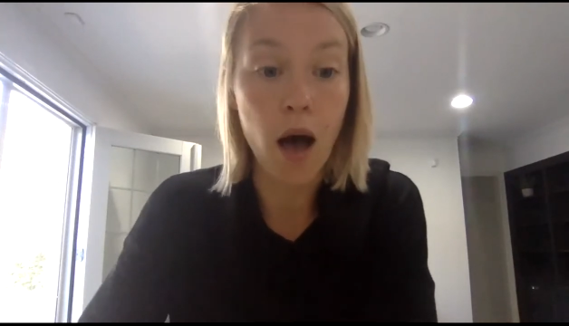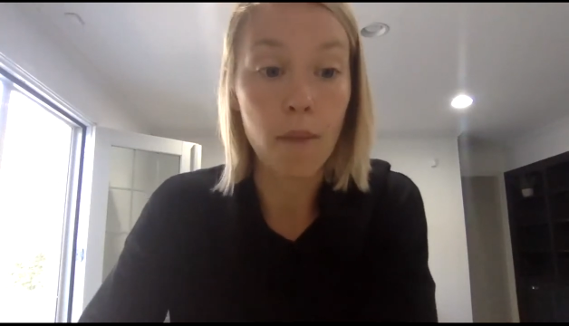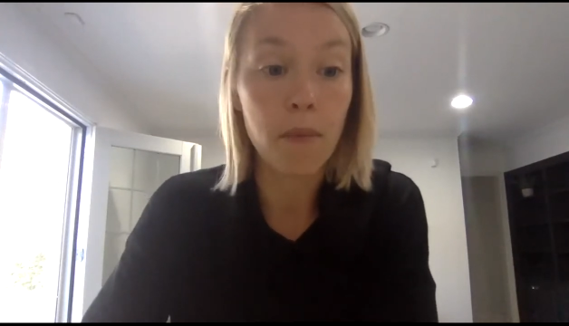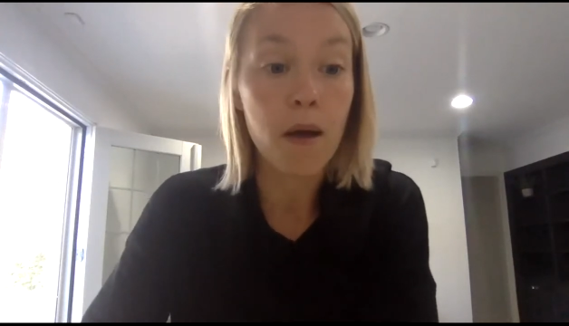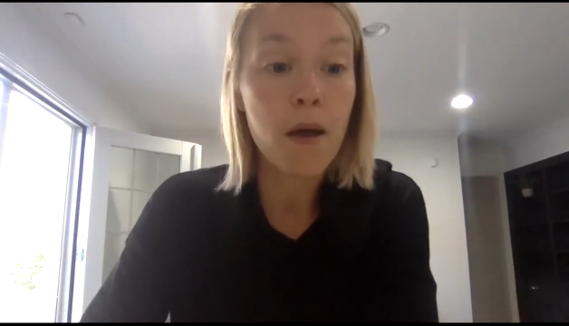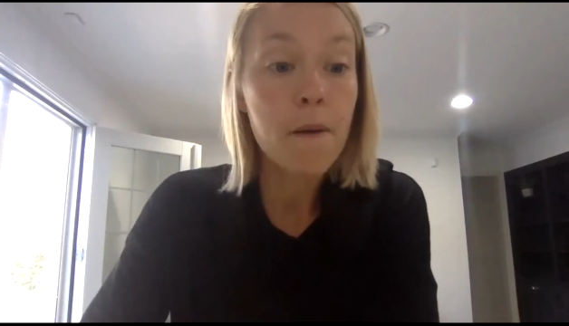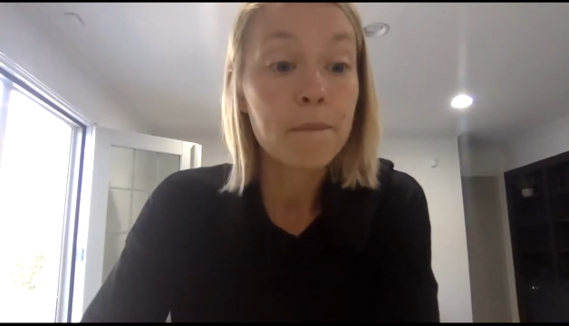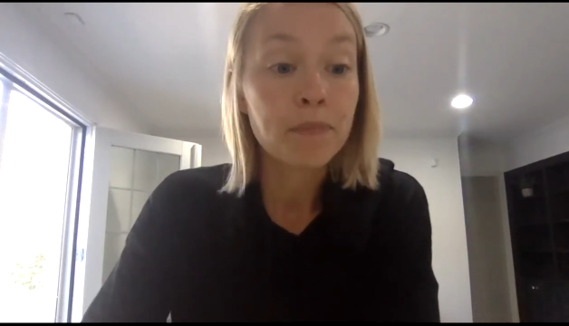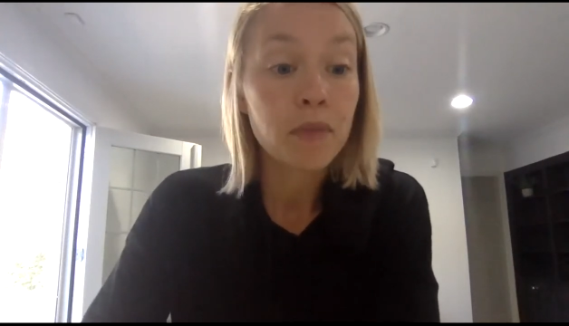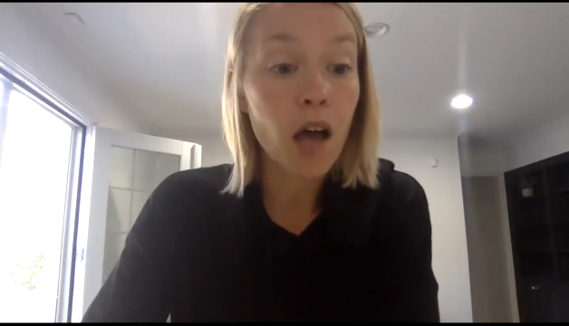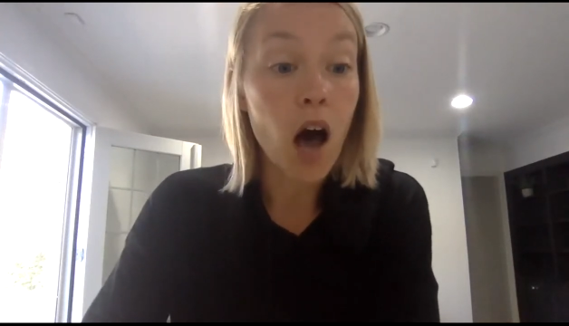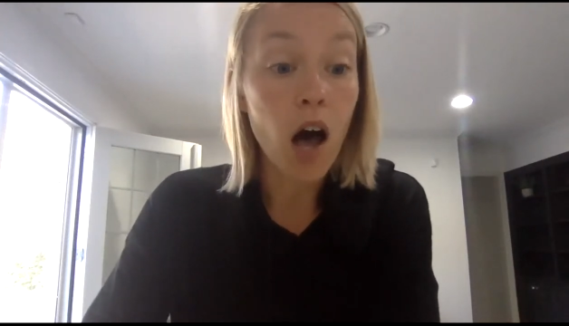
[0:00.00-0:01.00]
up
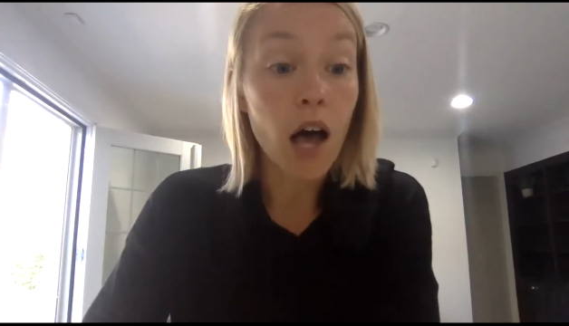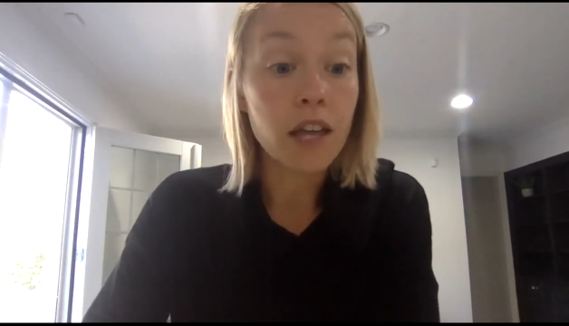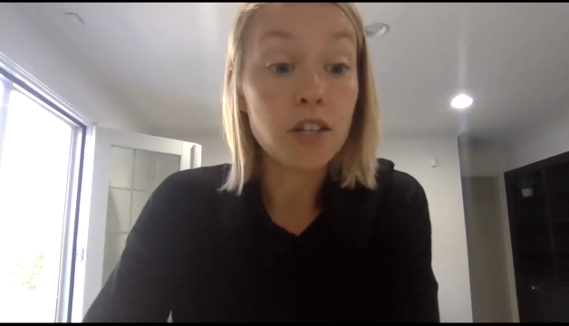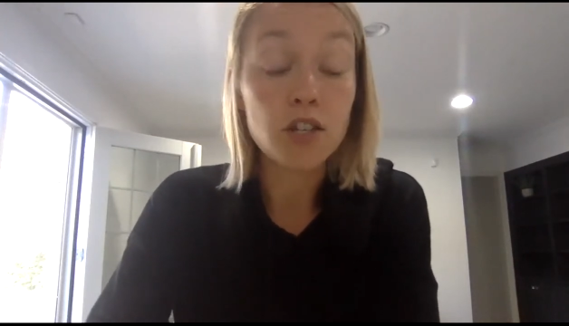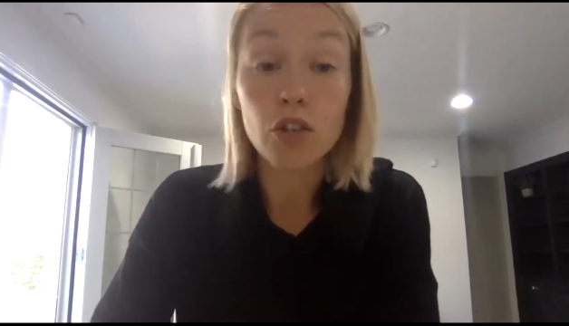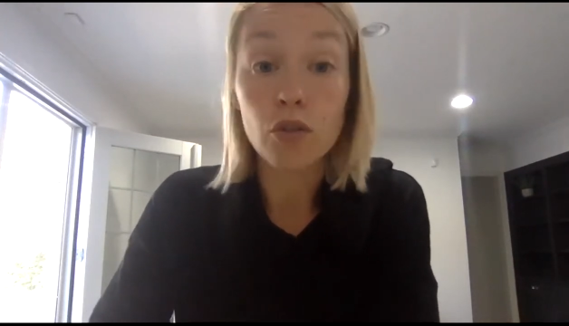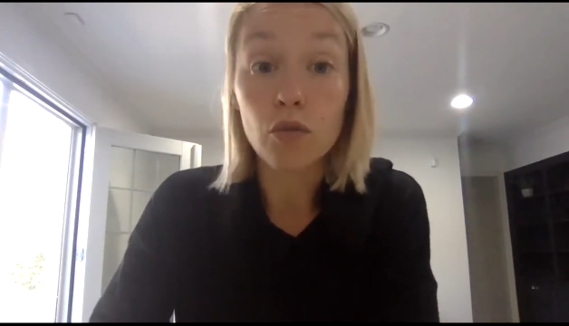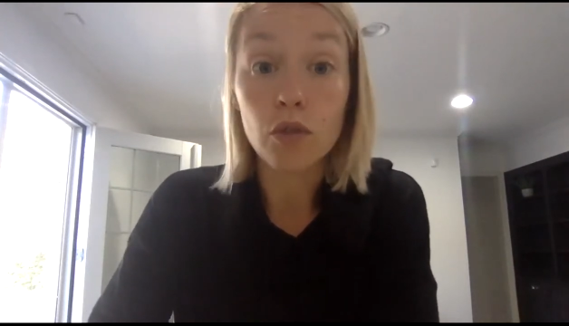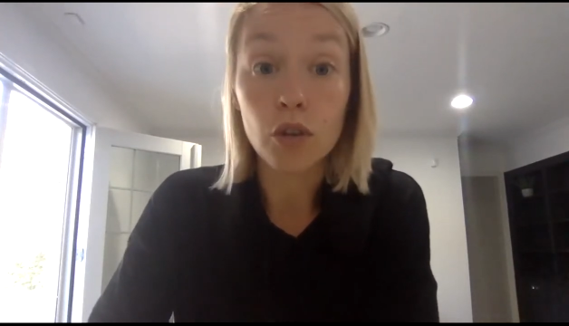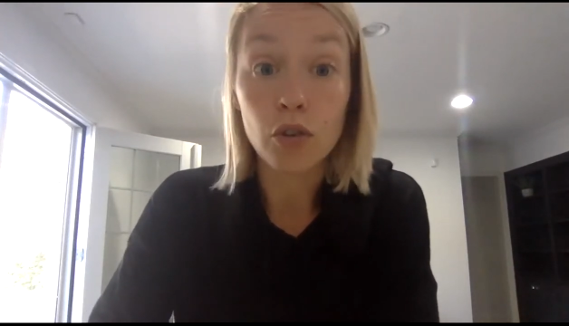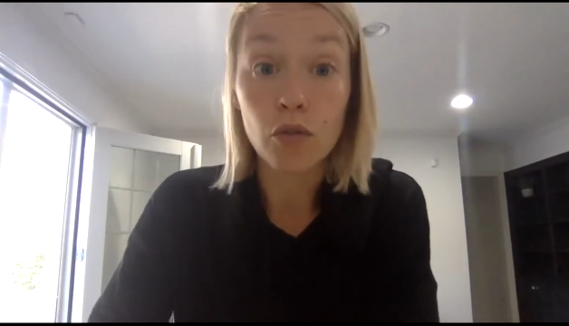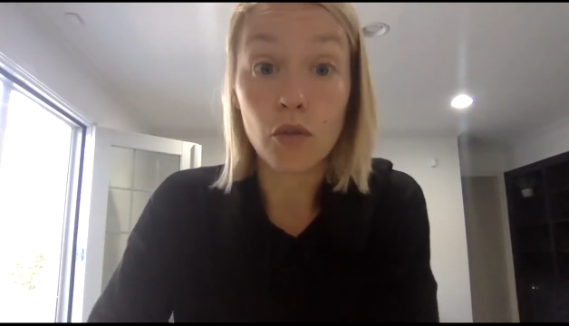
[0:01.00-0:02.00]
onto
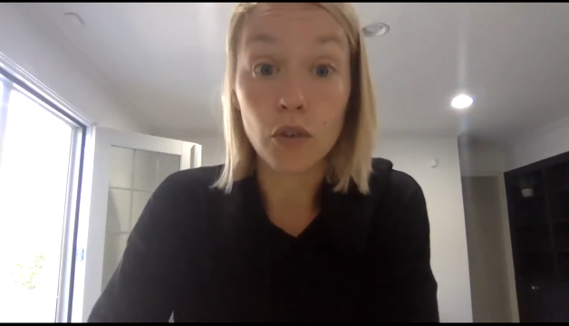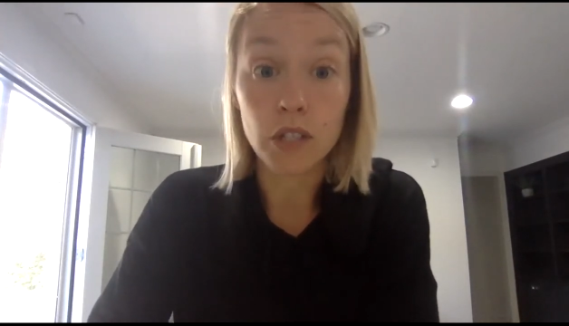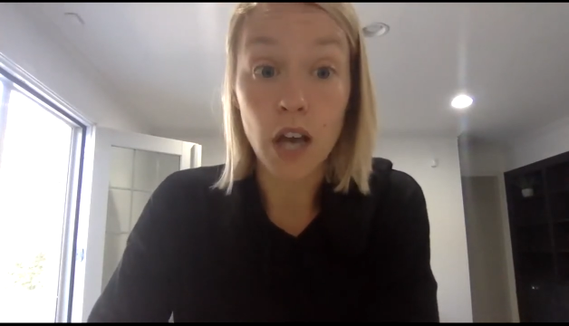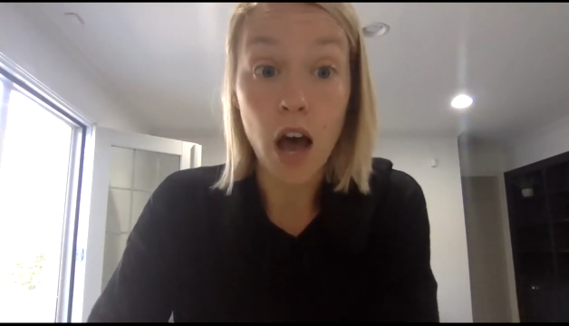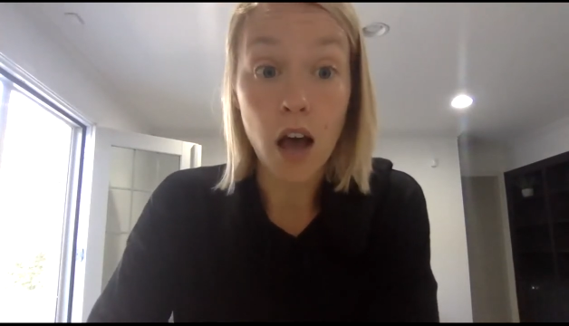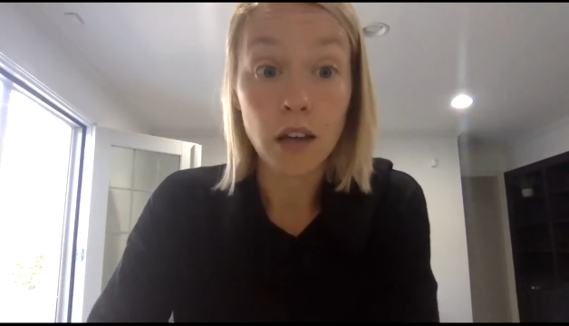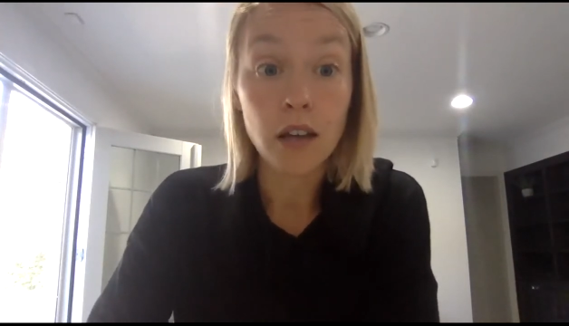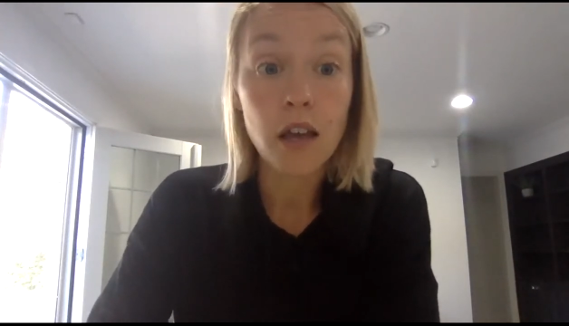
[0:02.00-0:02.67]
the Google Doc.